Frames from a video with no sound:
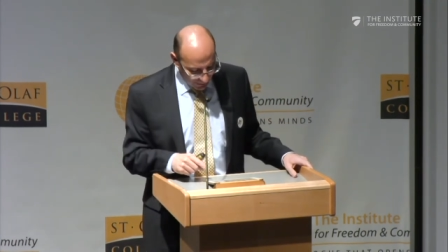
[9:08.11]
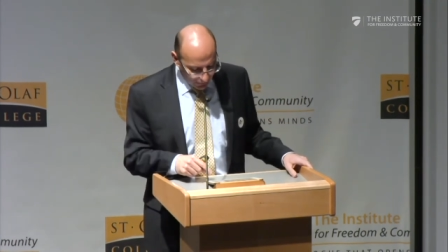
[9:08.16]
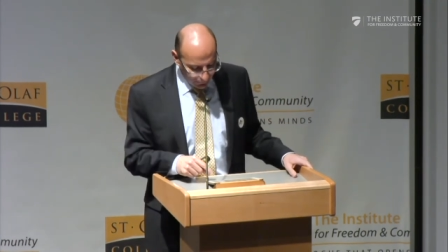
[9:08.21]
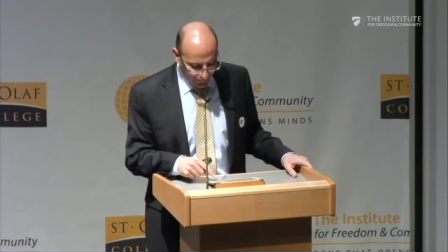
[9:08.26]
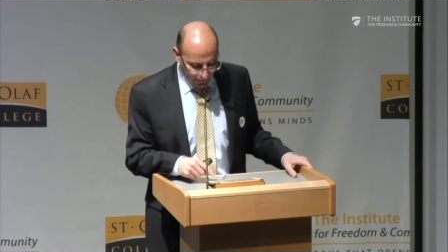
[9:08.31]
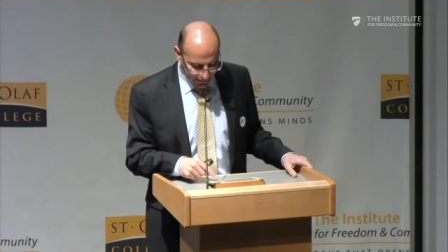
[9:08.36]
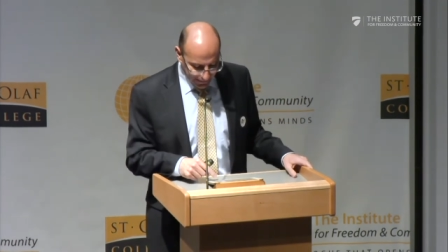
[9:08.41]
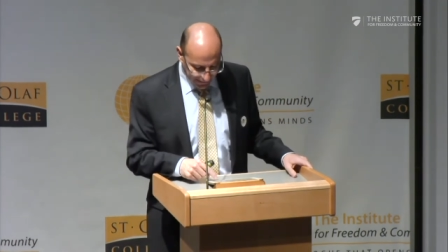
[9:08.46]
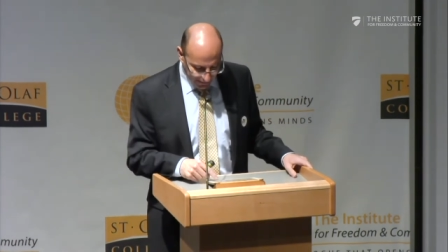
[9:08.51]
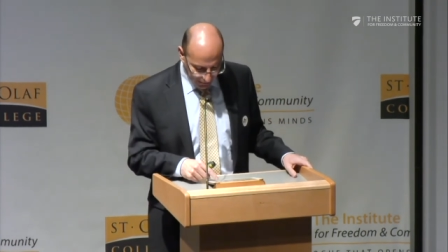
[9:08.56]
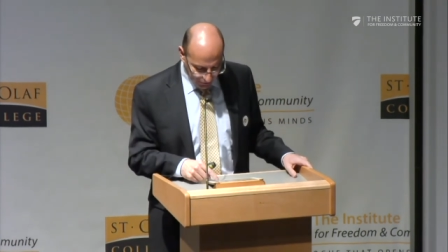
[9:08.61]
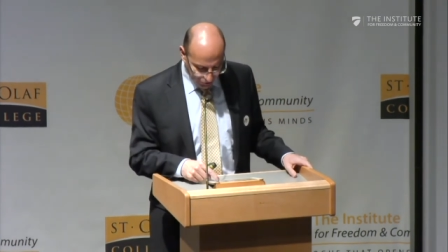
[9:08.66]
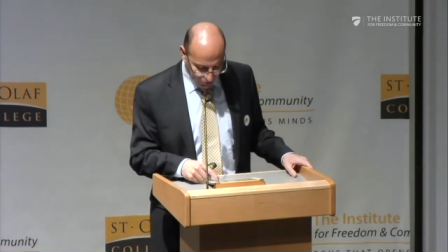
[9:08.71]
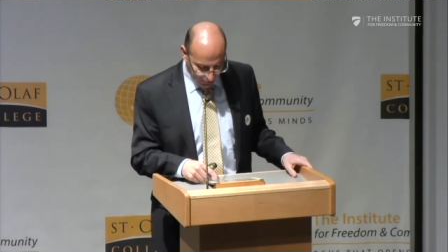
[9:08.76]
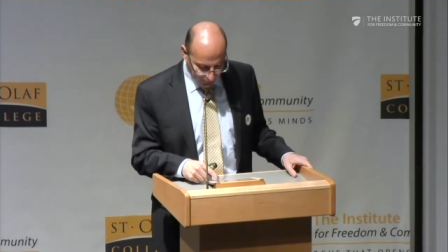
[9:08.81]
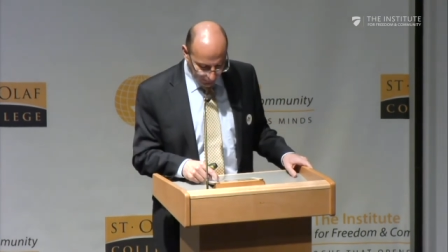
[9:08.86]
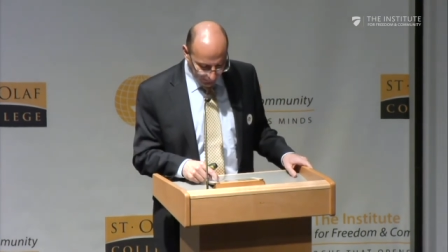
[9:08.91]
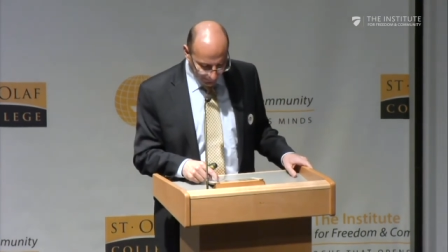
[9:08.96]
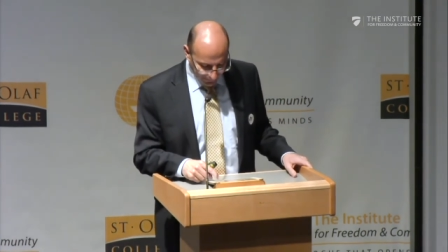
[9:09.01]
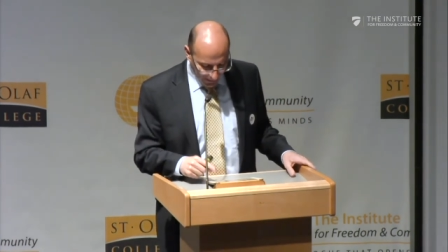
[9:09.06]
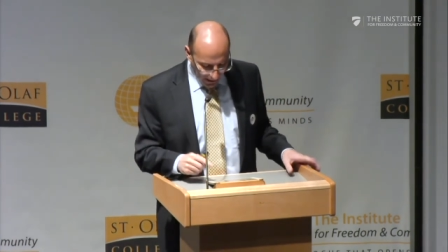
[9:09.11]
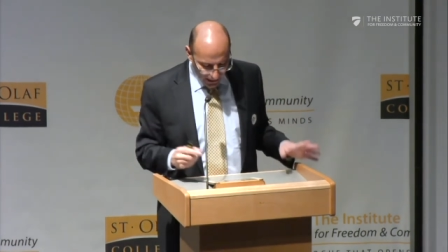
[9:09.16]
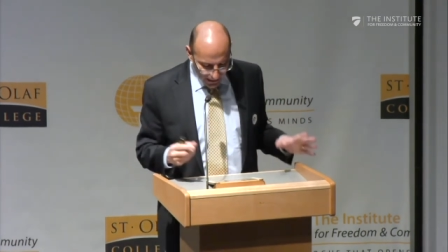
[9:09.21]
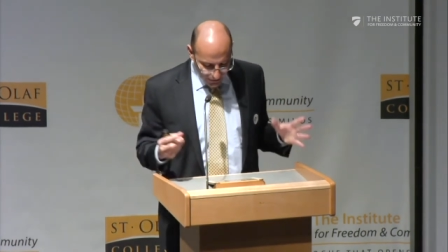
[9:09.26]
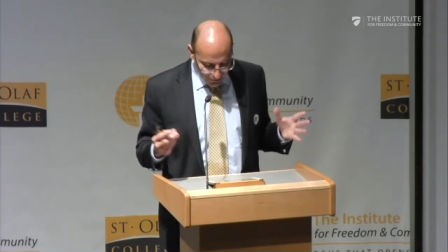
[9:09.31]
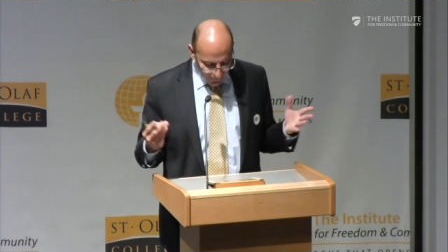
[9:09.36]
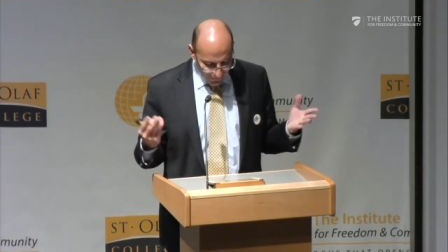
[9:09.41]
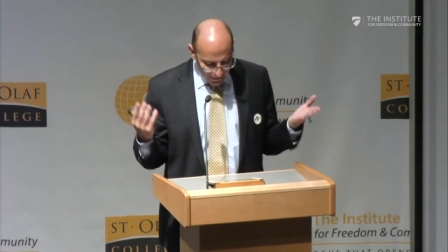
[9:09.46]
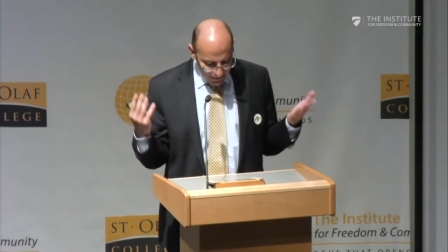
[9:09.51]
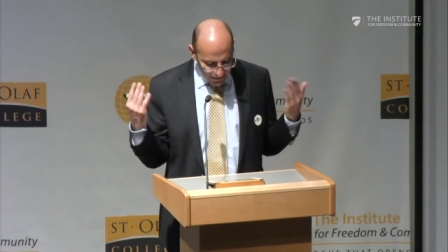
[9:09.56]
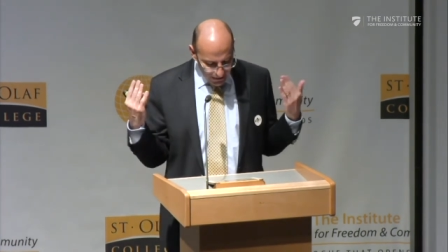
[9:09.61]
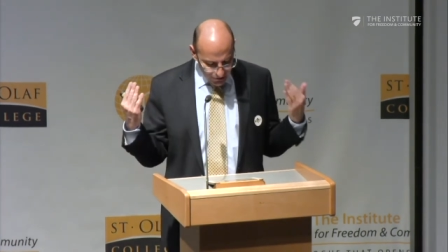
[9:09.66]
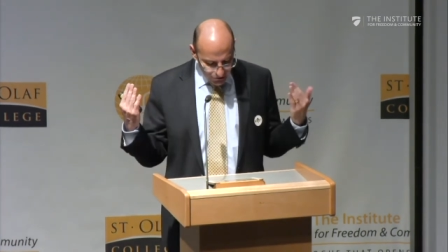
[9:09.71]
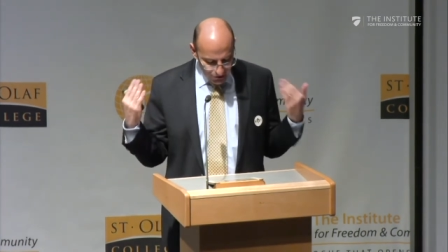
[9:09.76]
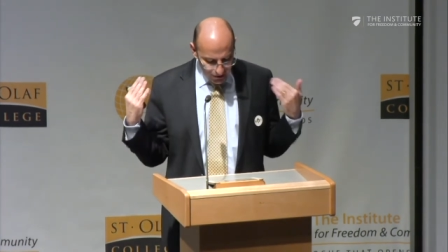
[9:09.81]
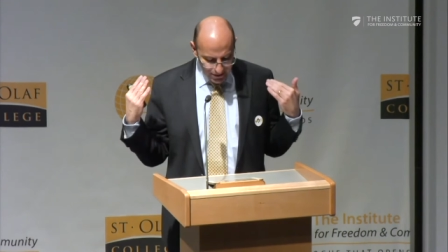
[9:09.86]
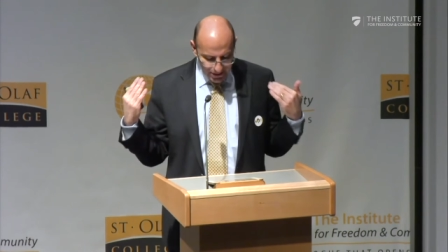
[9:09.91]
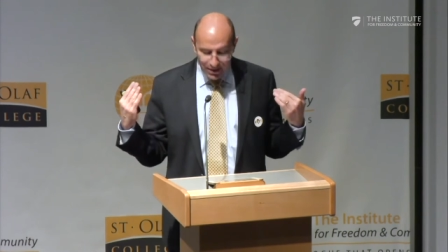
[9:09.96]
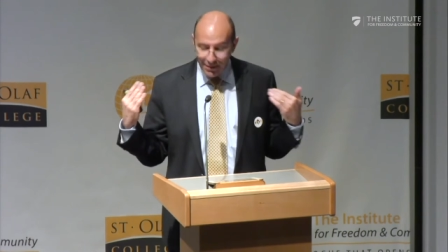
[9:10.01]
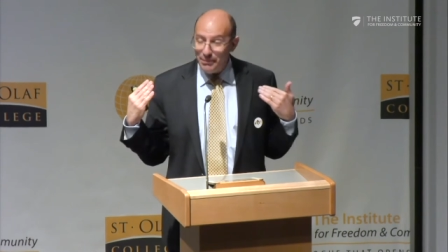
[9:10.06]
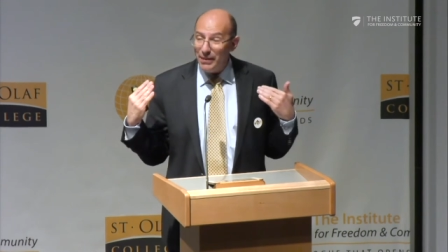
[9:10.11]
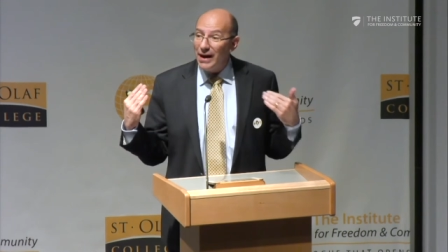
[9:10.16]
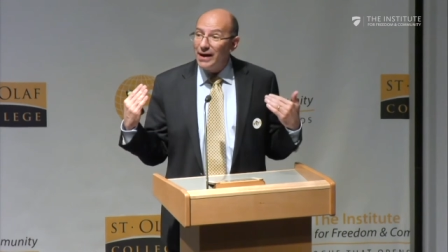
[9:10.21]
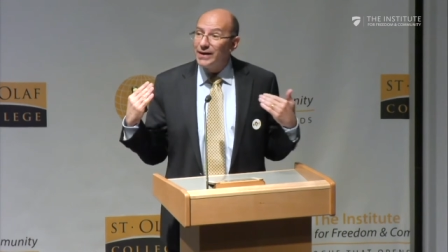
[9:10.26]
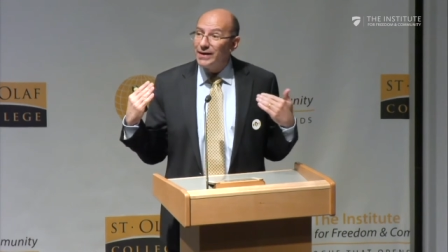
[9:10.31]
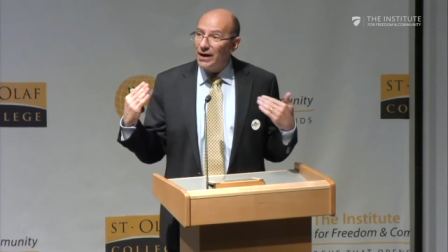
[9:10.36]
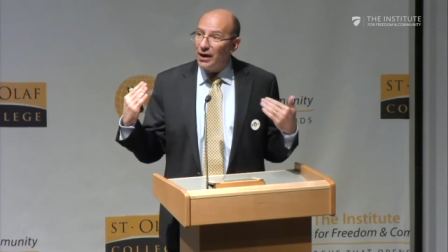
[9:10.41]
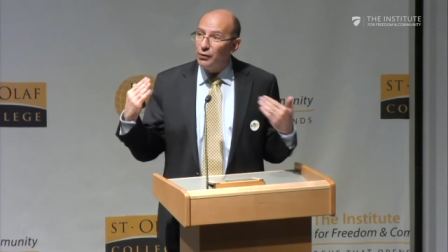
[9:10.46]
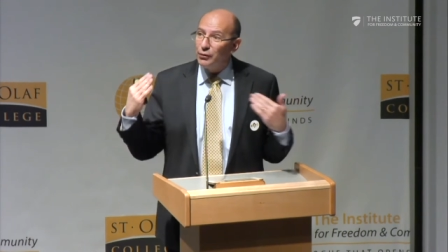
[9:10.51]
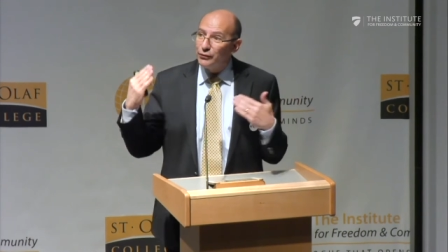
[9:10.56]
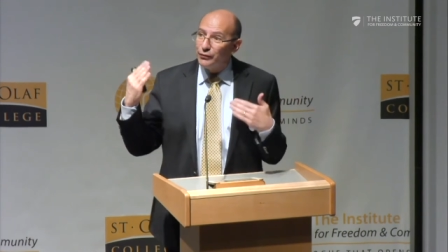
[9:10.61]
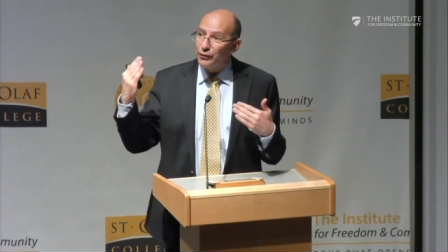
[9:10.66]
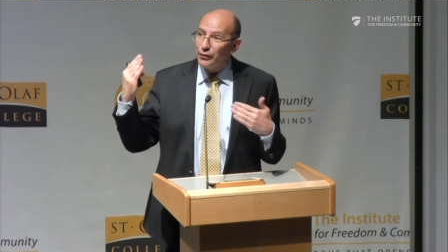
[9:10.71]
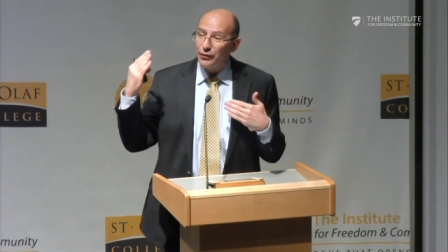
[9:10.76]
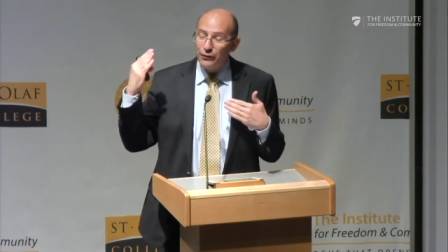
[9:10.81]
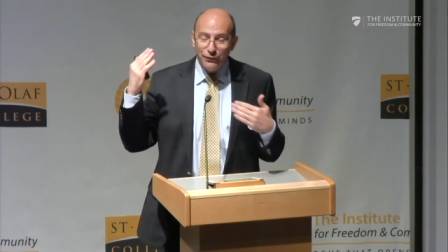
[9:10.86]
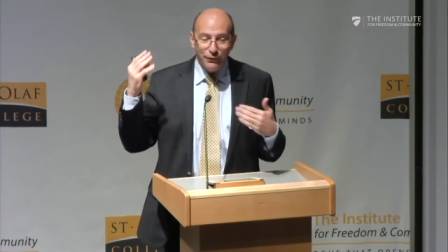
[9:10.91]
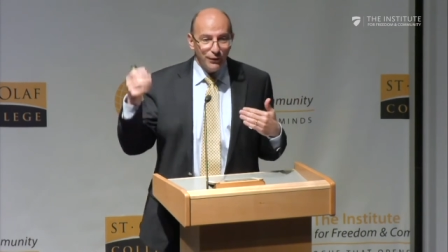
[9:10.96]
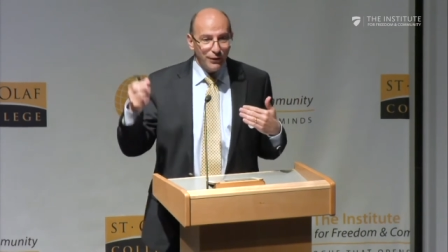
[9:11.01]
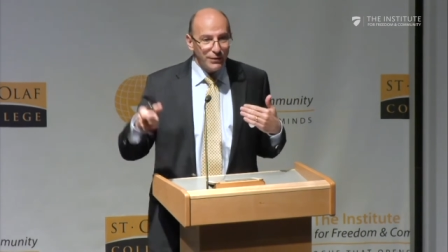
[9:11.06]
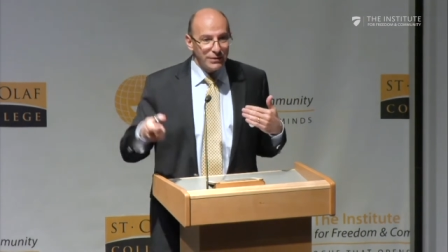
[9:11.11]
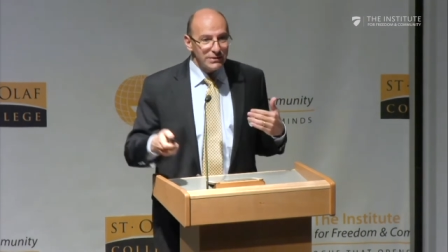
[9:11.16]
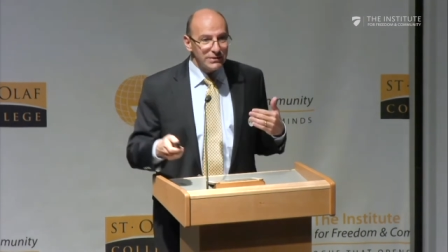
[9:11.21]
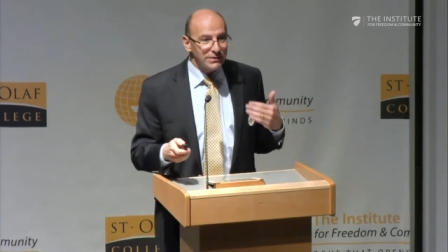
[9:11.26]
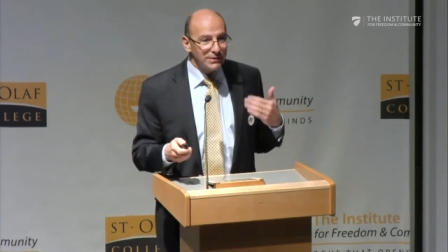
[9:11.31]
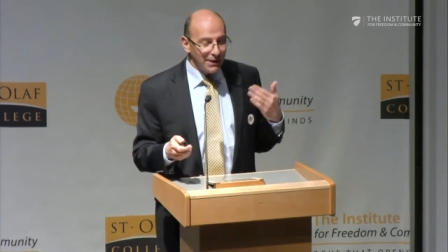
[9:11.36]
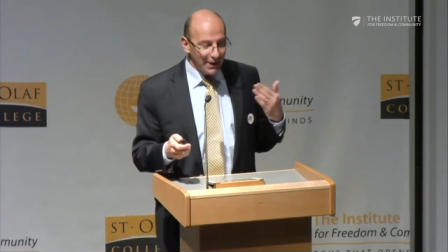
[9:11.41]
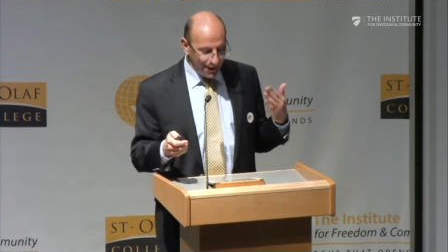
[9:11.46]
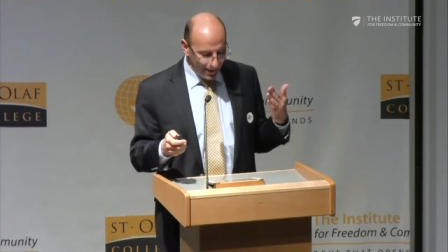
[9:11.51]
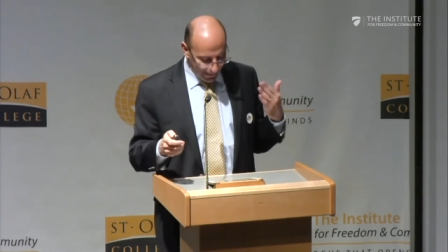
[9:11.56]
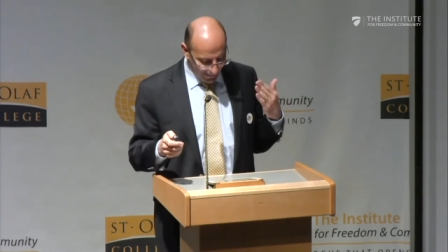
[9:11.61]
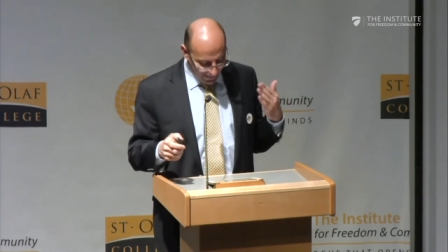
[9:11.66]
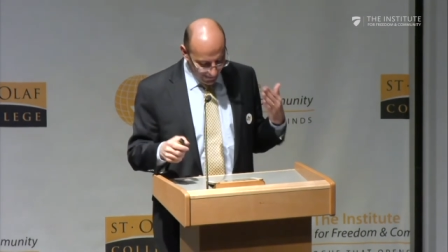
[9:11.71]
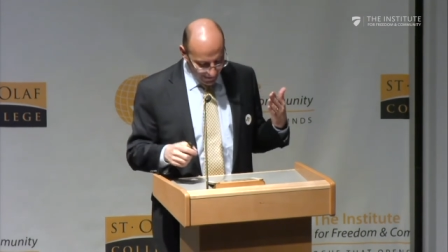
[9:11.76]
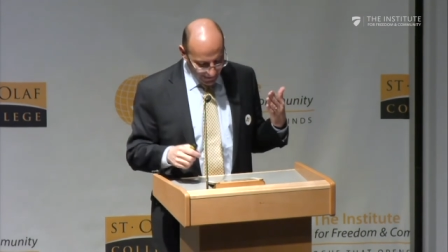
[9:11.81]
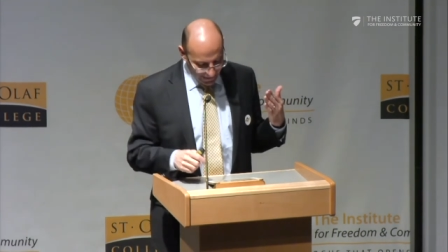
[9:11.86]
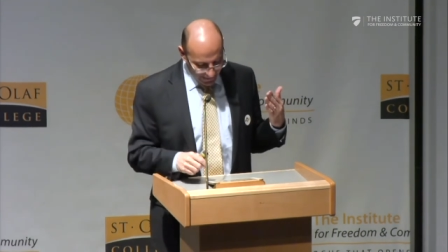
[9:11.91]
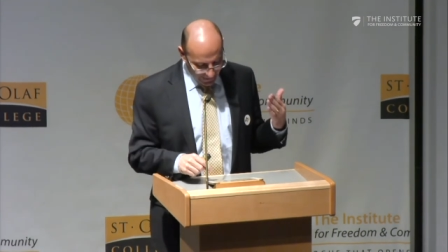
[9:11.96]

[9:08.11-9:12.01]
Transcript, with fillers: infrastructure. So this is just the background for the first case